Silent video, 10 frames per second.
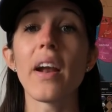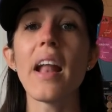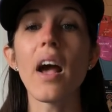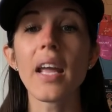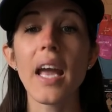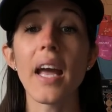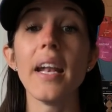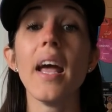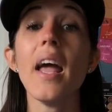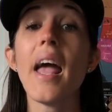And
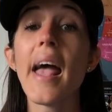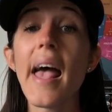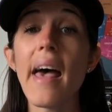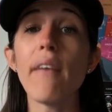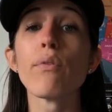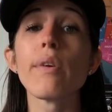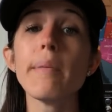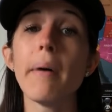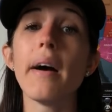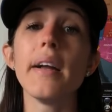again,
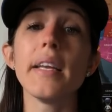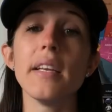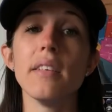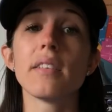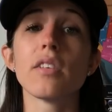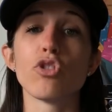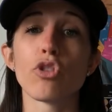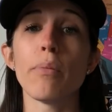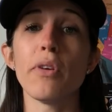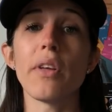everybody is
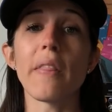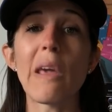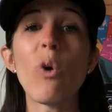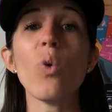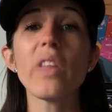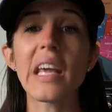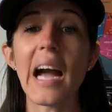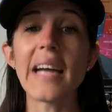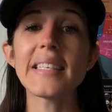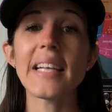contributing. The only
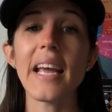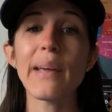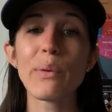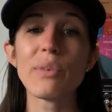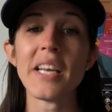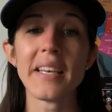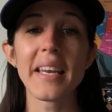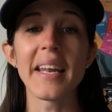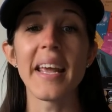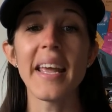guy today who didn't
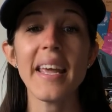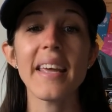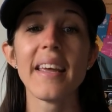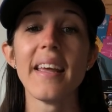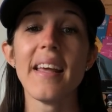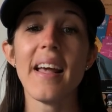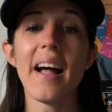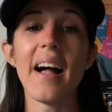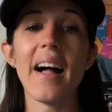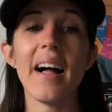get a hit
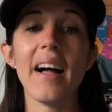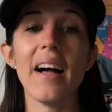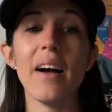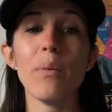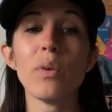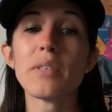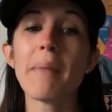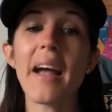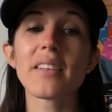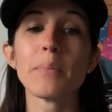was
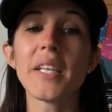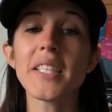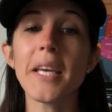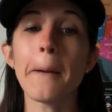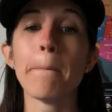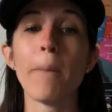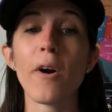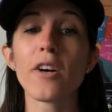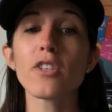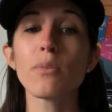Max Muncy and
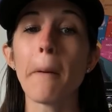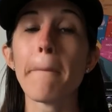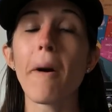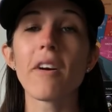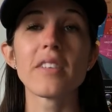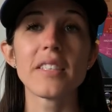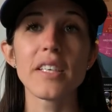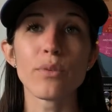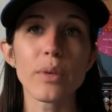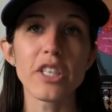Barnes, but Barnes
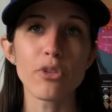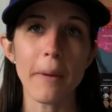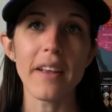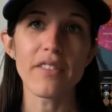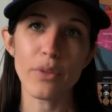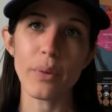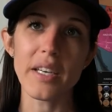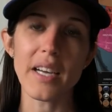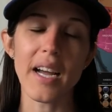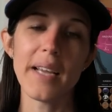did reach base
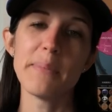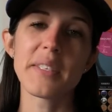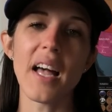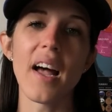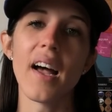3 times.